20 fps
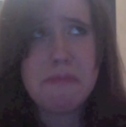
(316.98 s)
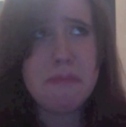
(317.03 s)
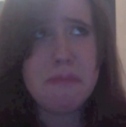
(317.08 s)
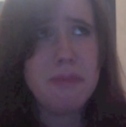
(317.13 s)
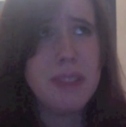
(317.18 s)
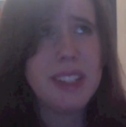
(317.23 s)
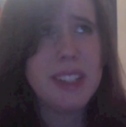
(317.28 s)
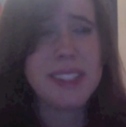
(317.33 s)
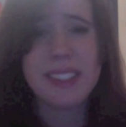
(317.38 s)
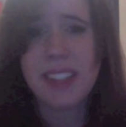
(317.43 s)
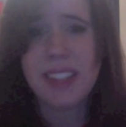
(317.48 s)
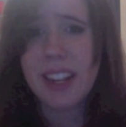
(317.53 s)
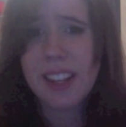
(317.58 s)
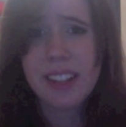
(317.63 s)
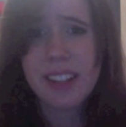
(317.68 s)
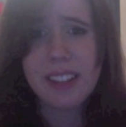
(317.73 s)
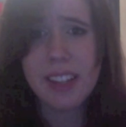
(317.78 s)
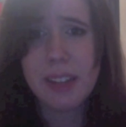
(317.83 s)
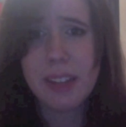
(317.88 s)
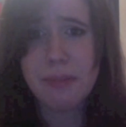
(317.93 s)

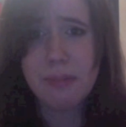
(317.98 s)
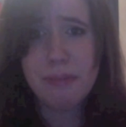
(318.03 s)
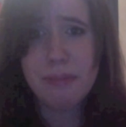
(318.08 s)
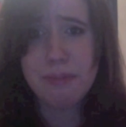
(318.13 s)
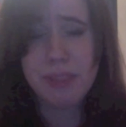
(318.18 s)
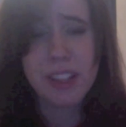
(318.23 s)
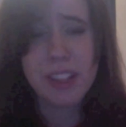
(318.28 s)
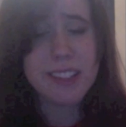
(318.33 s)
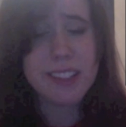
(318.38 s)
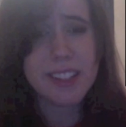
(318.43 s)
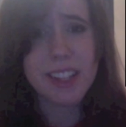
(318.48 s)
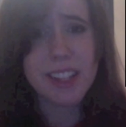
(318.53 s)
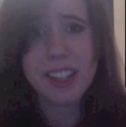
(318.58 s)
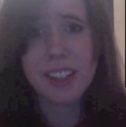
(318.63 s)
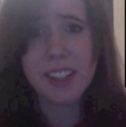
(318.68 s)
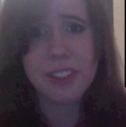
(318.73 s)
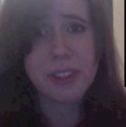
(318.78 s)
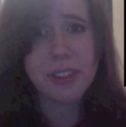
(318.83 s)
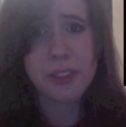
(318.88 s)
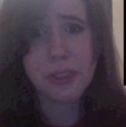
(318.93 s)
aesthetically pleasing
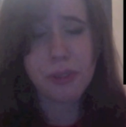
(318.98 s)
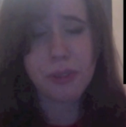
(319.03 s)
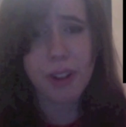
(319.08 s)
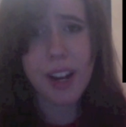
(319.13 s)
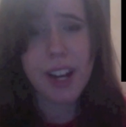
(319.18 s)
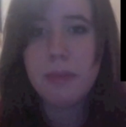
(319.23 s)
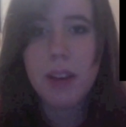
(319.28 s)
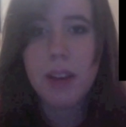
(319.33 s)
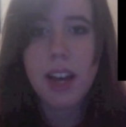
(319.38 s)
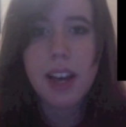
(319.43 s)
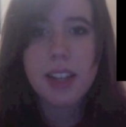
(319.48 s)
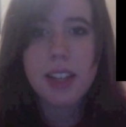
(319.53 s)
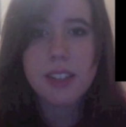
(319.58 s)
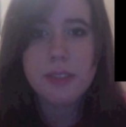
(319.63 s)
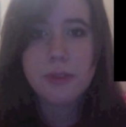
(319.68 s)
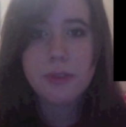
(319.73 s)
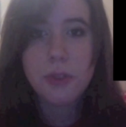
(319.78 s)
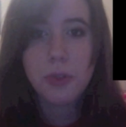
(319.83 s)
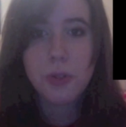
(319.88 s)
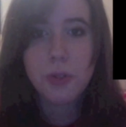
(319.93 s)
and great. As
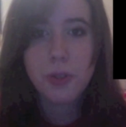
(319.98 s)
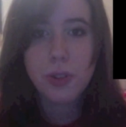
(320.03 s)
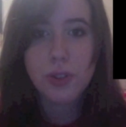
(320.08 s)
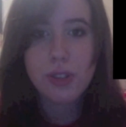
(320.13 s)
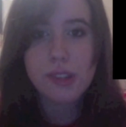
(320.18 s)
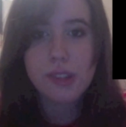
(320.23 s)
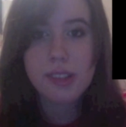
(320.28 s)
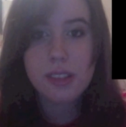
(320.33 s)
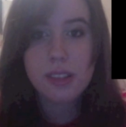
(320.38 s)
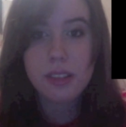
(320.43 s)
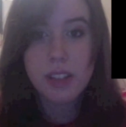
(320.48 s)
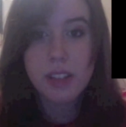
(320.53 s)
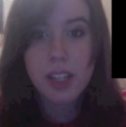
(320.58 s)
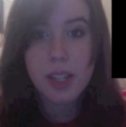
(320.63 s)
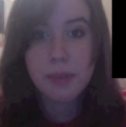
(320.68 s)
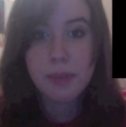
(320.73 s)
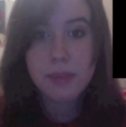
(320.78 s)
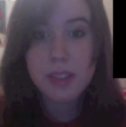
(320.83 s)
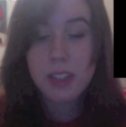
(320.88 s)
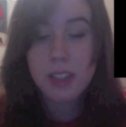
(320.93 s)
for
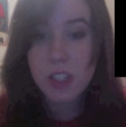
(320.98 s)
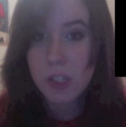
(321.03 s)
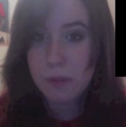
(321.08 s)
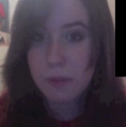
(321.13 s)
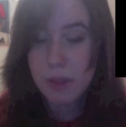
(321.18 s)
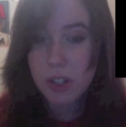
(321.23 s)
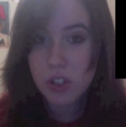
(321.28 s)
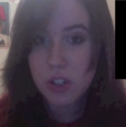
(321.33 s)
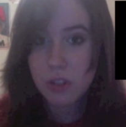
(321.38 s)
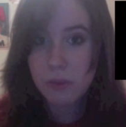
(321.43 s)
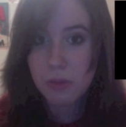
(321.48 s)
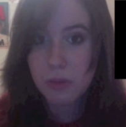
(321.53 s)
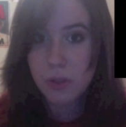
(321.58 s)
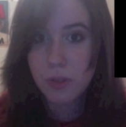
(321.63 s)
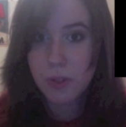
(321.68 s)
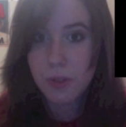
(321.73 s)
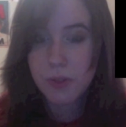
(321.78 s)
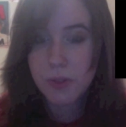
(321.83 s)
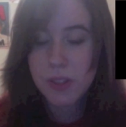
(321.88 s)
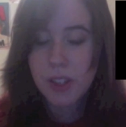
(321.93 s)
Salim's special
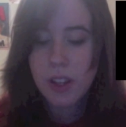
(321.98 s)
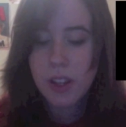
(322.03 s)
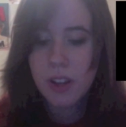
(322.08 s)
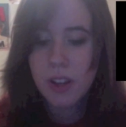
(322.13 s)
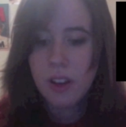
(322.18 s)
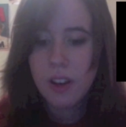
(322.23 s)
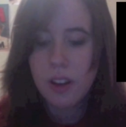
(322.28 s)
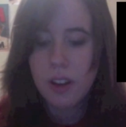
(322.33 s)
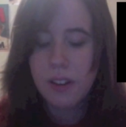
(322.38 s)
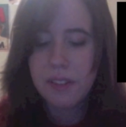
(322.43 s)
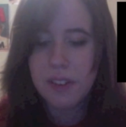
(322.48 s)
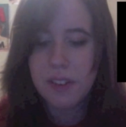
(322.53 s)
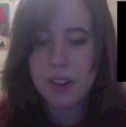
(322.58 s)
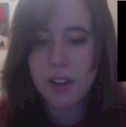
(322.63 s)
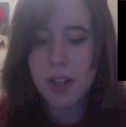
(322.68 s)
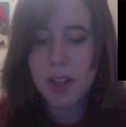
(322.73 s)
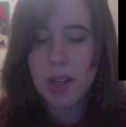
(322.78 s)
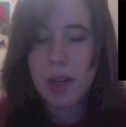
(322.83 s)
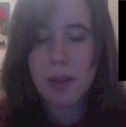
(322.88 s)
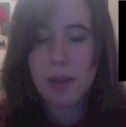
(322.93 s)
moves,
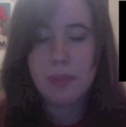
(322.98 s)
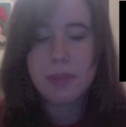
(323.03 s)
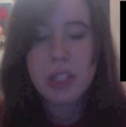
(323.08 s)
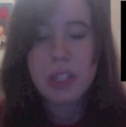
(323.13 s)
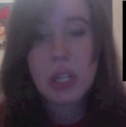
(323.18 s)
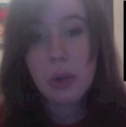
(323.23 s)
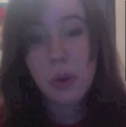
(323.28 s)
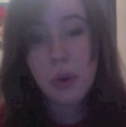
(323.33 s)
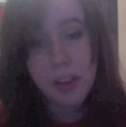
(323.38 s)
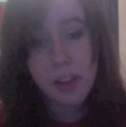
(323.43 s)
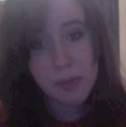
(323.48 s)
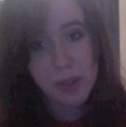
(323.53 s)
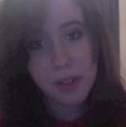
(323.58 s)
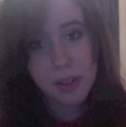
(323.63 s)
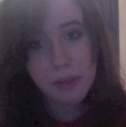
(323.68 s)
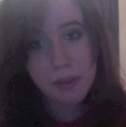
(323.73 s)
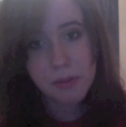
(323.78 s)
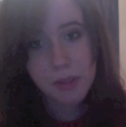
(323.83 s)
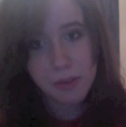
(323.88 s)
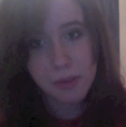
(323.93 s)
2 have
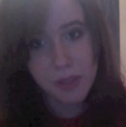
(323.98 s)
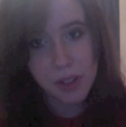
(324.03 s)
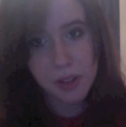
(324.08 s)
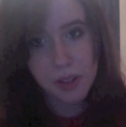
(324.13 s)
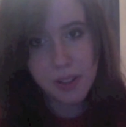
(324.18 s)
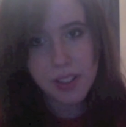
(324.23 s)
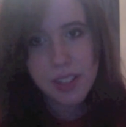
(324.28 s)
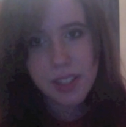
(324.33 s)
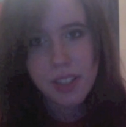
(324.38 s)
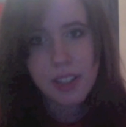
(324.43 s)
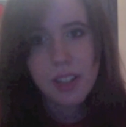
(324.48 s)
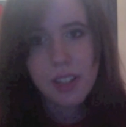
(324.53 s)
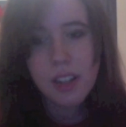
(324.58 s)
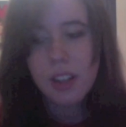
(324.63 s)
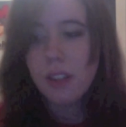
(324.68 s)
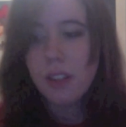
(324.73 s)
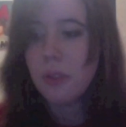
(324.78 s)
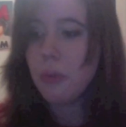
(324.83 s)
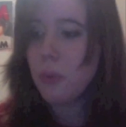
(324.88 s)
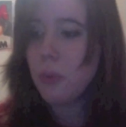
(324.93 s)
been revealed.
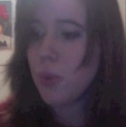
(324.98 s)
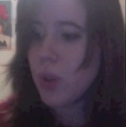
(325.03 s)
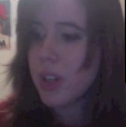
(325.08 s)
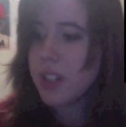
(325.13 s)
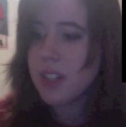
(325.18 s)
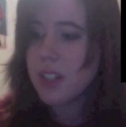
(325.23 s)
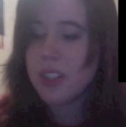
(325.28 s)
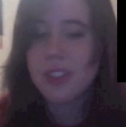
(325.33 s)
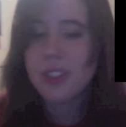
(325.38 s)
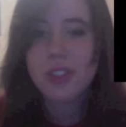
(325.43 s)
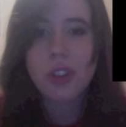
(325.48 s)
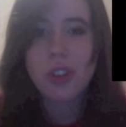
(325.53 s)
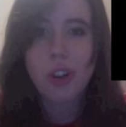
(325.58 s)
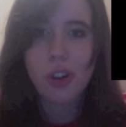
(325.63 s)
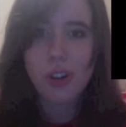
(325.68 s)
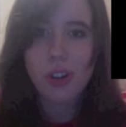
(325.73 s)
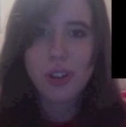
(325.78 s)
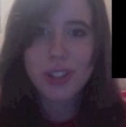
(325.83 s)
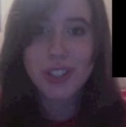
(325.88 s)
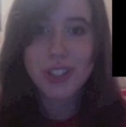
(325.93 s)
One is
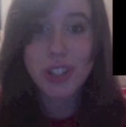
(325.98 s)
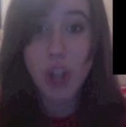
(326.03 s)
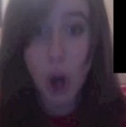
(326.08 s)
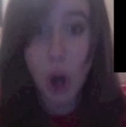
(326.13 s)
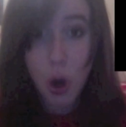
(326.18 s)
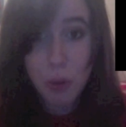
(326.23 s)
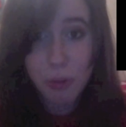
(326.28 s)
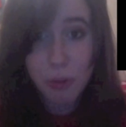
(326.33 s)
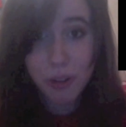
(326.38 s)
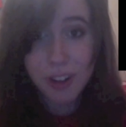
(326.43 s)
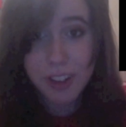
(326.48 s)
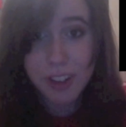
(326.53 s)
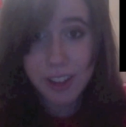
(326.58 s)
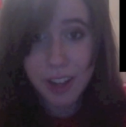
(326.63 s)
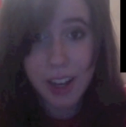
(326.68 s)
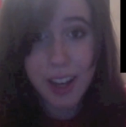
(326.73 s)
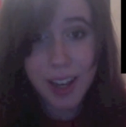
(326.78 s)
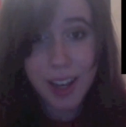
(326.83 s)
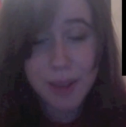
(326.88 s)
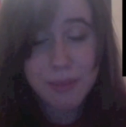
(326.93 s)
called Cobra
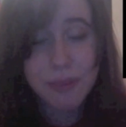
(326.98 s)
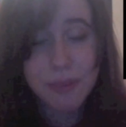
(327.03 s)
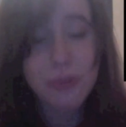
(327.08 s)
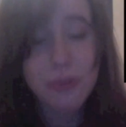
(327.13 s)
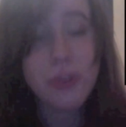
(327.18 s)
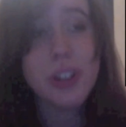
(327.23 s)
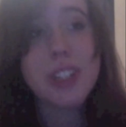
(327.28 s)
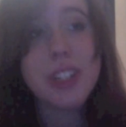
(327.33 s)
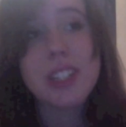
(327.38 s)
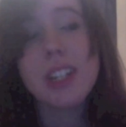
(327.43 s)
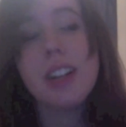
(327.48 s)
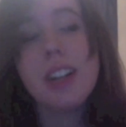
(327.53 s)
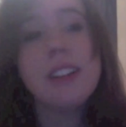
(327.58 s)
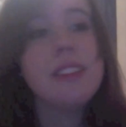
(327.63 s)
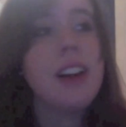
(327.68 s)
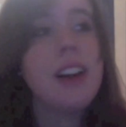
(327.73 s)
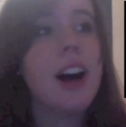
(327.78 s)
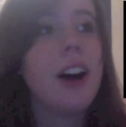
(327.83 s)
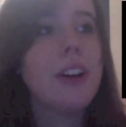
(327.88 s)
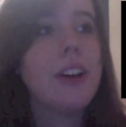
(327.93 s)
Climb, which
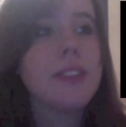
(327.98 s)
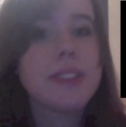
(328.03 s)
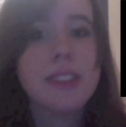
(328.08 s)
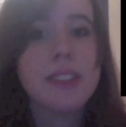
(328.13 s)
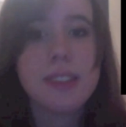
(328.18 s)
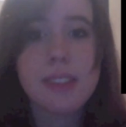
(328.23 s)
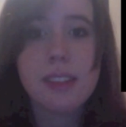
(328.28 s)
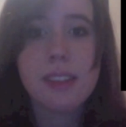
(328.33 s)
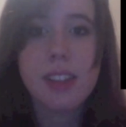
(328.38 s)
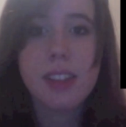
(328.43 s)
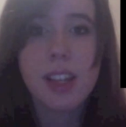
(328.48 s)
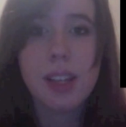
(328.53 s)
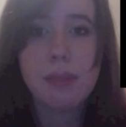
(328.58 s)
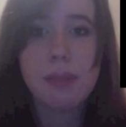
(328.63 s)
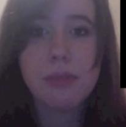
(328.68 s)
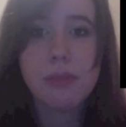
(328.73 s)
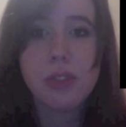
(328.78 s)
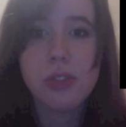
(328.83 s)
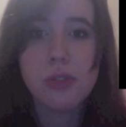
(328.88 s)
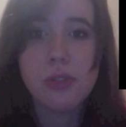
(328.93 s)
allows Salim
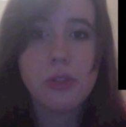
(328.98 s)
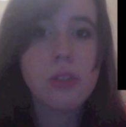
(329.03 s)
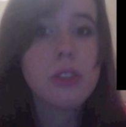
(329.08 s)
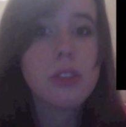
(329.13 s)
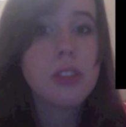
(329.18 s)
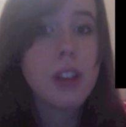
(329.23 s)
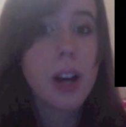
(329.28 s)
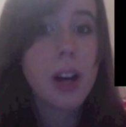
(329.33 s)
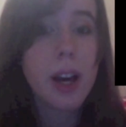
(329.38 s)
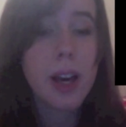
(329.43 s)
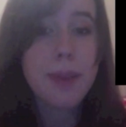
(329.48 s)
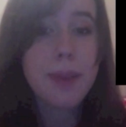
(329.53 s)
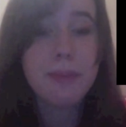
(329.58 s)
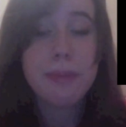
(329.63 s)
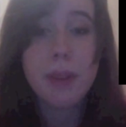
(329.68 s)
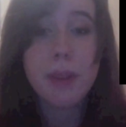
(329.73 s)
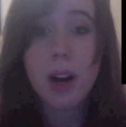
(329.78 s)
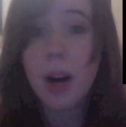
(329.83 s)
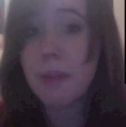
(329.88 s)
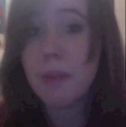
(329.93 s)
to climb
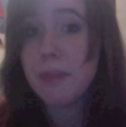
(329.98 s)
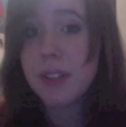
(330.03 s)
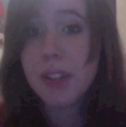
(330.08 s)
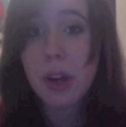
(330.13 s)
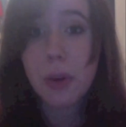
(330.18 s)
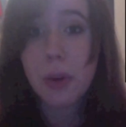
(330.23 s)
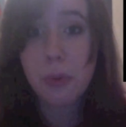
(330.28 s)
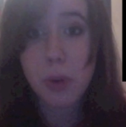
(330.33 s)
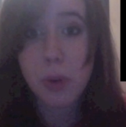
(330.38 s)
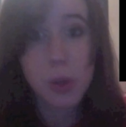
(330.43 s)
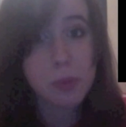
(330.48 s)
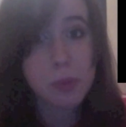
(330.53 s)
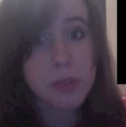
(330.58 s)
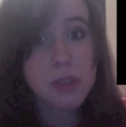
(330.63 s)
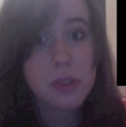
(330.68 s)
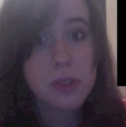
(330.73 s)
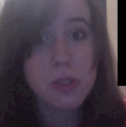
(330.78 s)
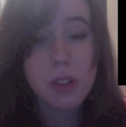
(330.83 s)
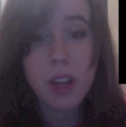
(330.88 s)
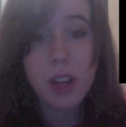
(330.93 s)
up and down
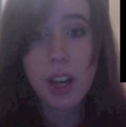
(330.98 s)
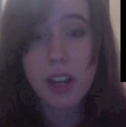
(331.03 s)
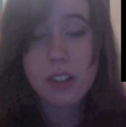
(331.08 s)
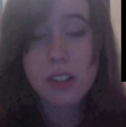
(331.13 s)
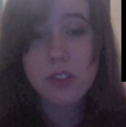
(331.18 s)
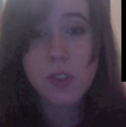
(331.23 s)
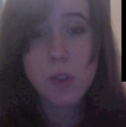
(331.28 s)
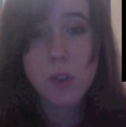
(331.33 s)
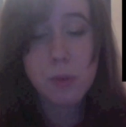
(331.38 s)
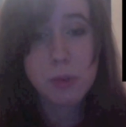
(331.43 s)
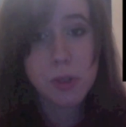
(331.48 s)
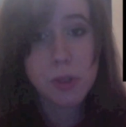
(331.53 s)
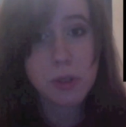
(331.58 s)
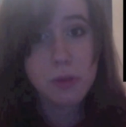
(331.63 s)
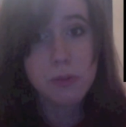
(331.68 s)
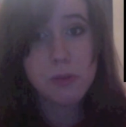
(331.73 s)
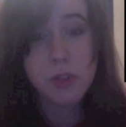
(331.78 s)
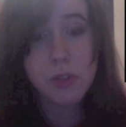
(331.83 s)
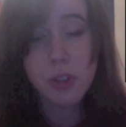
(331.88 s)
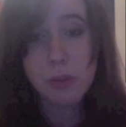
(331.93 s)
ropes at super
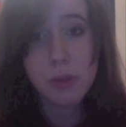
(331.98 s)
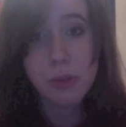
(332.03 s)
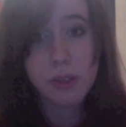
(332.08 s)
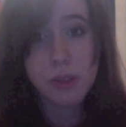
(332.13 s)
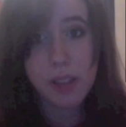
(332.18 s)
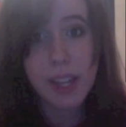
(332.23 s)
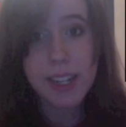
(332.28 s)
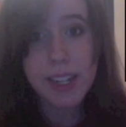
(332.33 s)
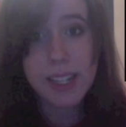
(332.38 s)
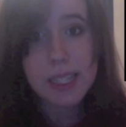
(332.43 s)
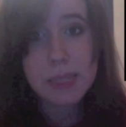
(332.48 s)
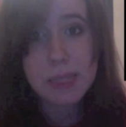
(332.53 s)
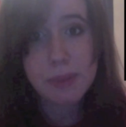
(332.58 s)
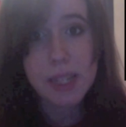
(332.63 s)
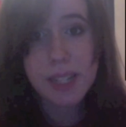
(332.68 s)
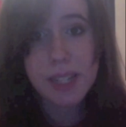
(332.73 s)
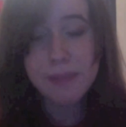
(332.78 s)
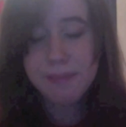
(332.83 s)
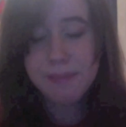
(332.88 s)
duper lightning speed.